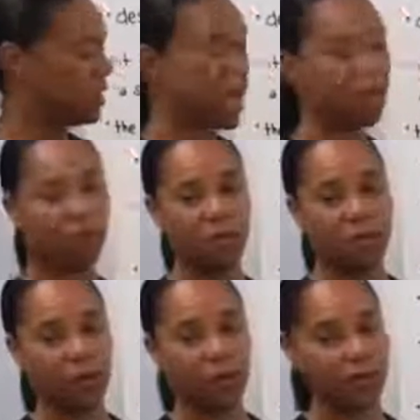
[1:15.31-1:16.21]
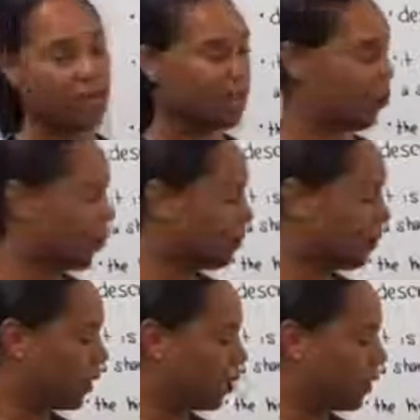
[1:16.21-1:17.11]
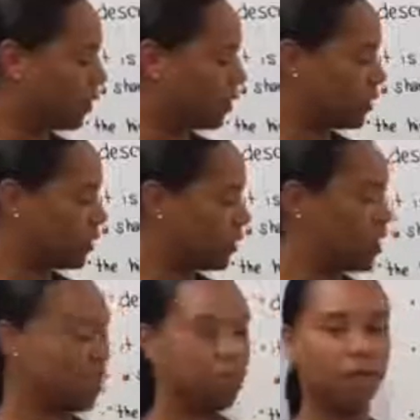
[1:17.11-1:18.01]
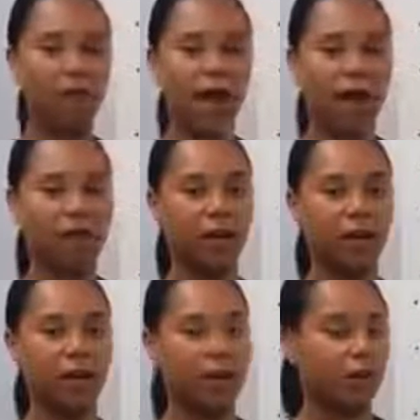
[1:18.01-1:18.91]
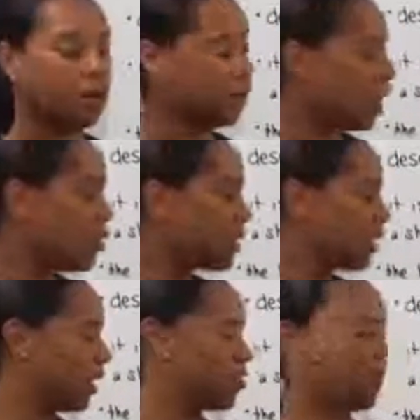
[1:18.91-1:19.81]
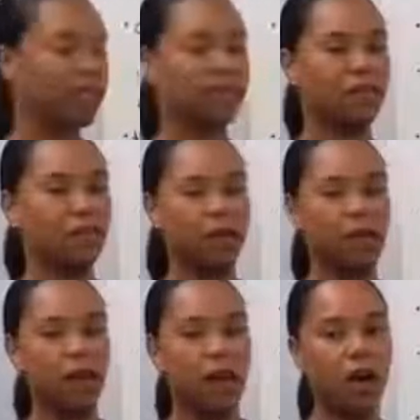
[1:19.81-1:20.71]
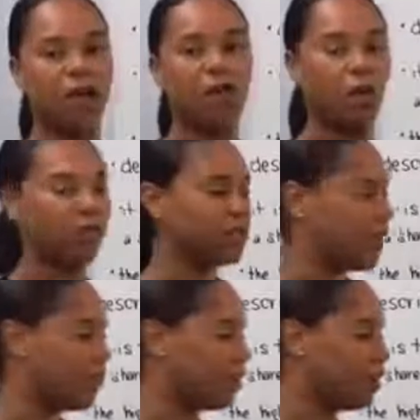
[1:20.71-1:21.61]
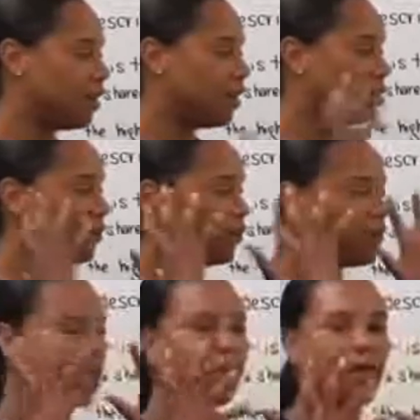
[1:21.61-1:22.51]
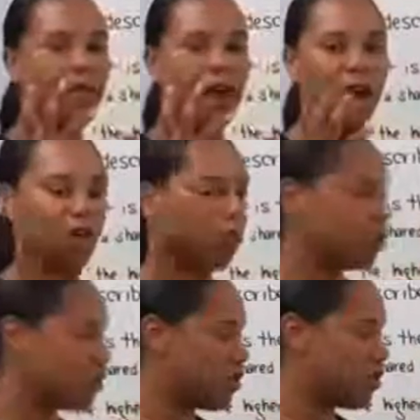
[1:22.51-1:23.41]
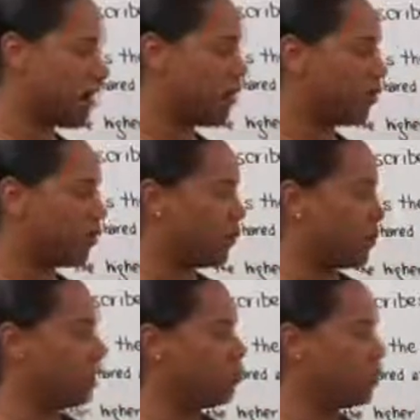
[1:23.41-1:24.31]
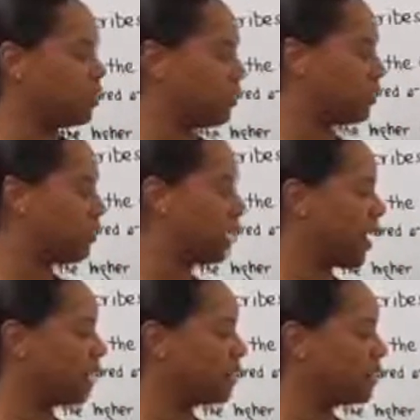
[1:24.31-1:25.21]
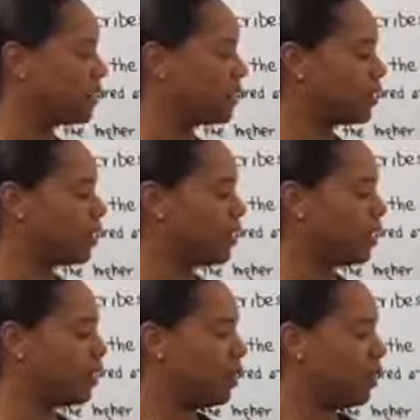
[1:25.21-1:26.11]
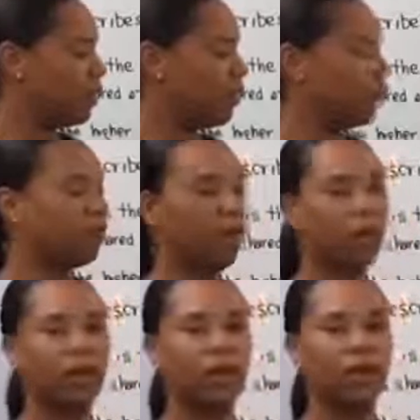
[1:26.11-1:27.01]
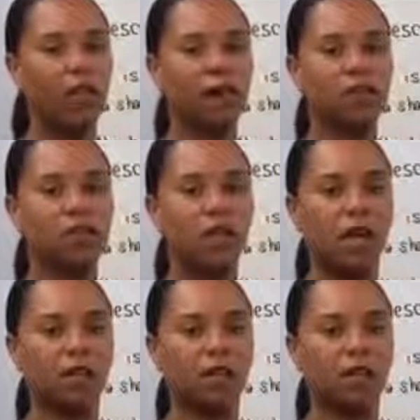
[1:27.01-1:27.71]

down the periodic table, with cesium having the lowest electronegativity of 0.7. So if you think about that and what you know about these respective elements at this point, you know fluorine loves